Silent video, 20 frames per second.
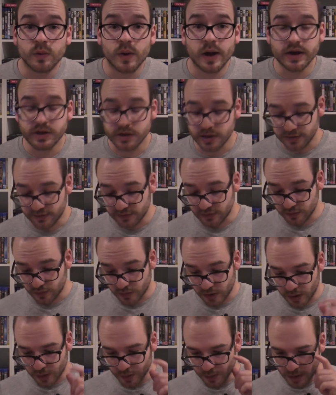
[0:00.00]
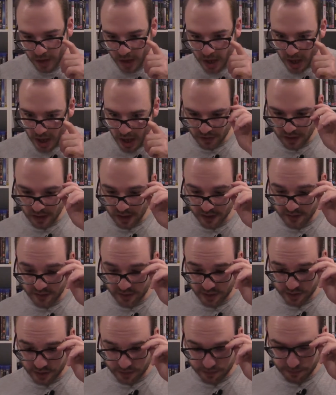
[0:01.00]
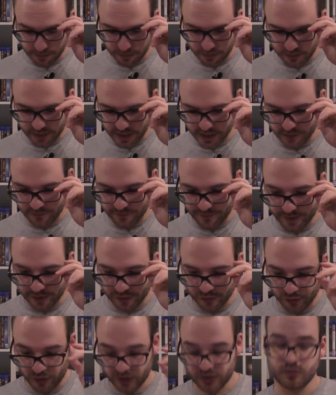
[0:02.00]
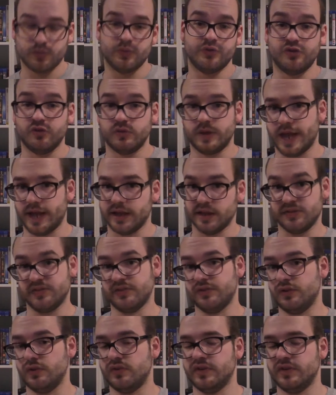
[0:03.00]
quite nice as well. Isolated music and effects track, which you can listen to